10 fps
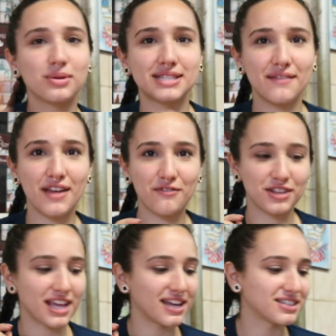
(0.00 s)
we'll save that
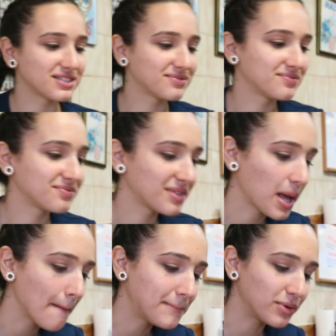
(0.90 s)
for the end.
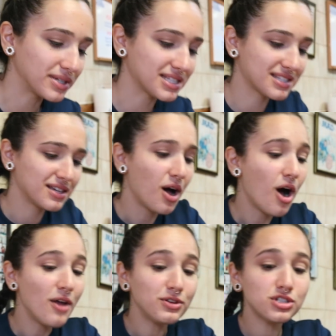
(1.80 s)
Bonus.
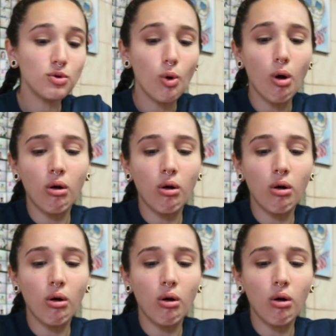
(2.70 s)
You're so...